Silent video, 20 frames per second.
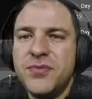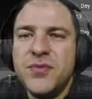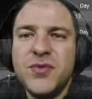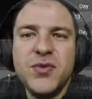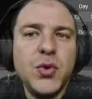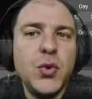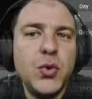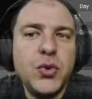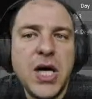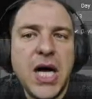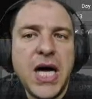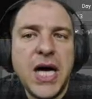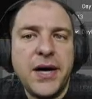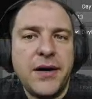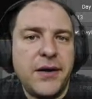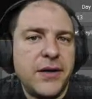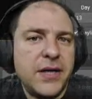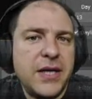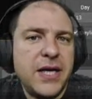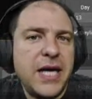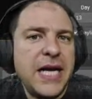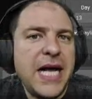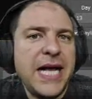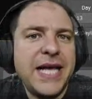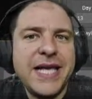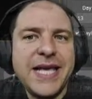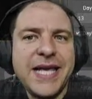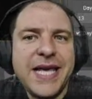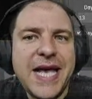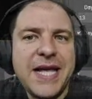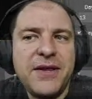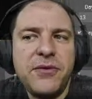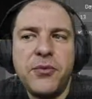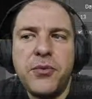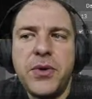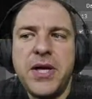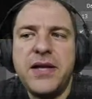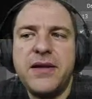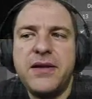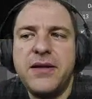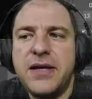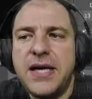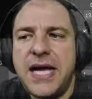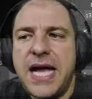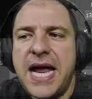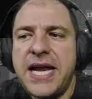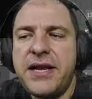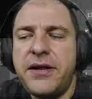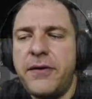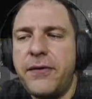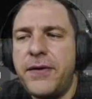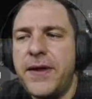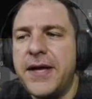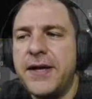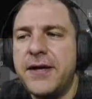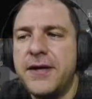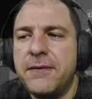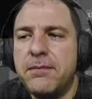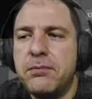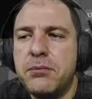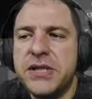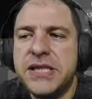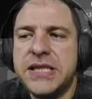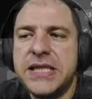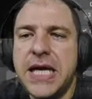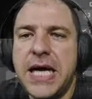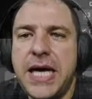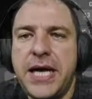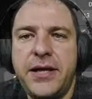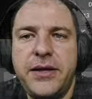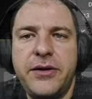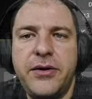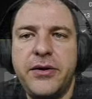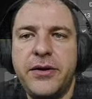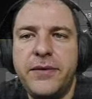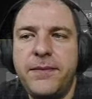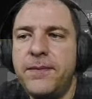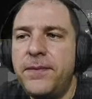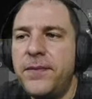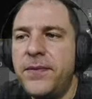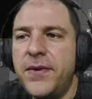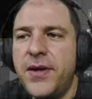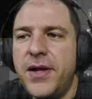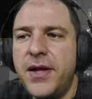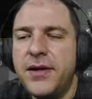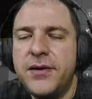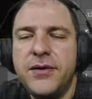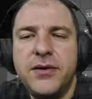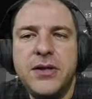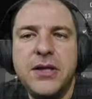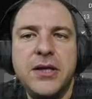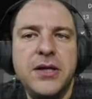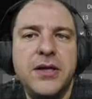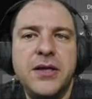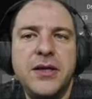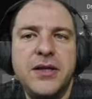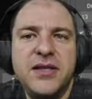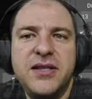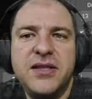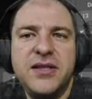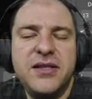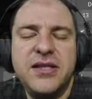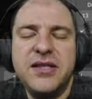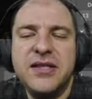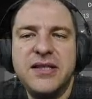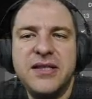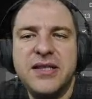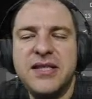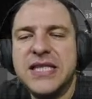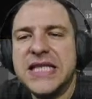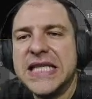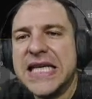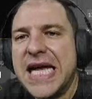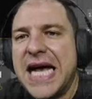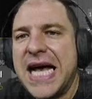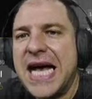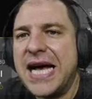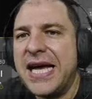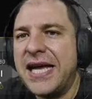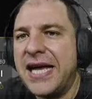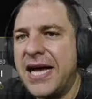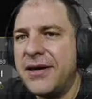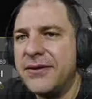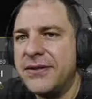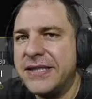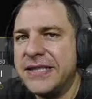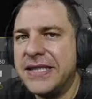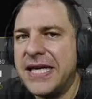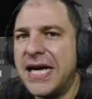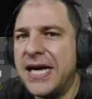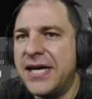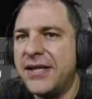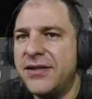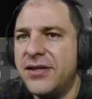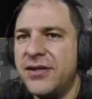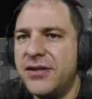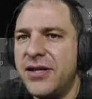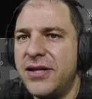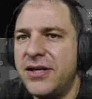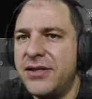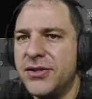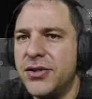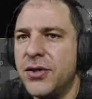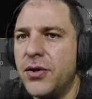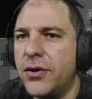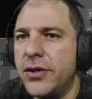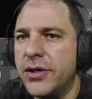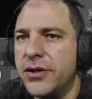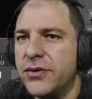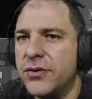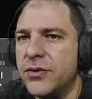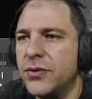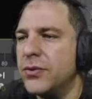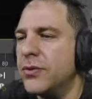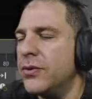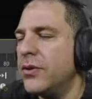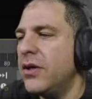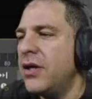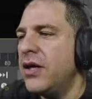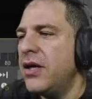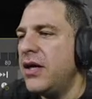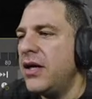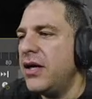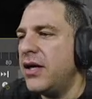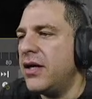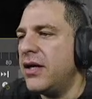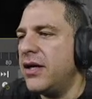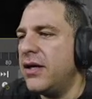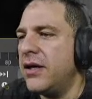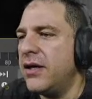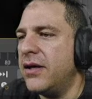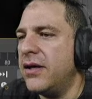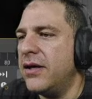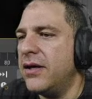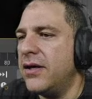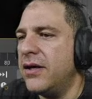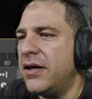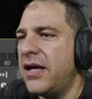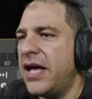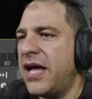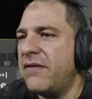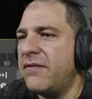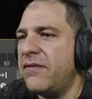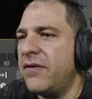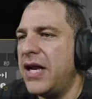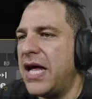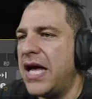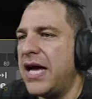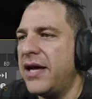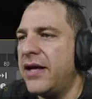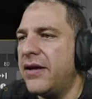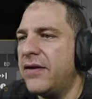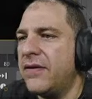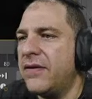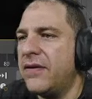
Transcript: too dark and I can't read anything beside the sky outside that is going to have light.